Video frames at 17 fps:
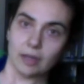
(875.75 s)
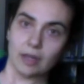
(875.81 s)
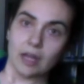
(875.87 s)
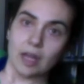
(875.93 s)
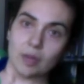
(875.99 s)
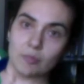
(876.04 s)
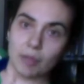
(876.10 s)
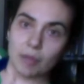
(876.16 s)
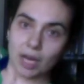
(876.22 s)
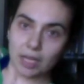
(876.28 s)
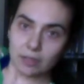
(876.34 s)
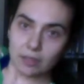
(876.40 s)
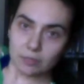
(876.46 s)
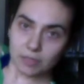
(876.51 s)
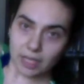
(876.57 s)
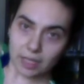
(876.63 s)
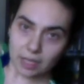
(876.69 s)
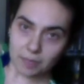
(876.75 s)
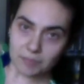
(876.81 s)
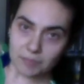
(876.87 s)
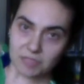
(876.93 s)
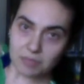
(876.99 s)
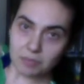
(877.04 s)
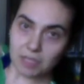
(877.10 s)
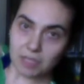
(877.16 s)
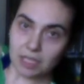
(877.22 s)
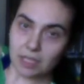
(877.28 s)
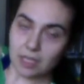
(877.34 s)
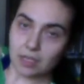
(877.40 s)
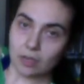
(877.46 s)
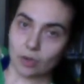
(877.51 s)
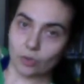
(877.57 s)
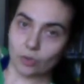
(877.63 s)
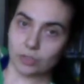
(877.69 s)
bottom leg up to meet it,
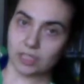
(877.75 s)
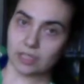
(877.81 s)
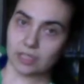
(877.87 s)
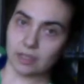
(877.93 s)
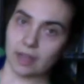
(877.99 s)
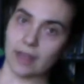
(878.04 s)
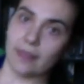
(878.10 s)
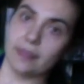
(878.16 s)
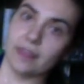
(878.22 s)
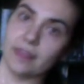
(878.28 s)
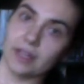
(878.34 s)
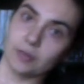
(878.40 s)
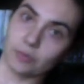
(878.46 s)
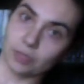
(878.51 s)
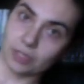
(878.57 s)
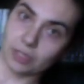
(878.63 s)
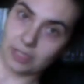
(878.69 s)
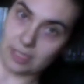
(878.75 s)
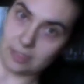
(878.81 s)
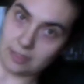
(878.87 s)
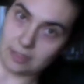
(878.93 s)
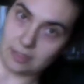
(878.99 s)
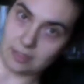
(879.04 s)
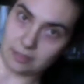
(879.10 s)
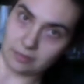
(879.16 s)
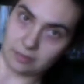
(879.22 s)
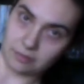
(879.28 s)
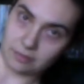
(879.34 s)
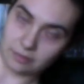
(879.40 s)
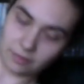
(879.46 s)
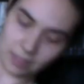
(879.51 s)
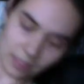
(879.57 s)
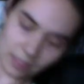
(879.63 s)
hold it, and then release. Okay?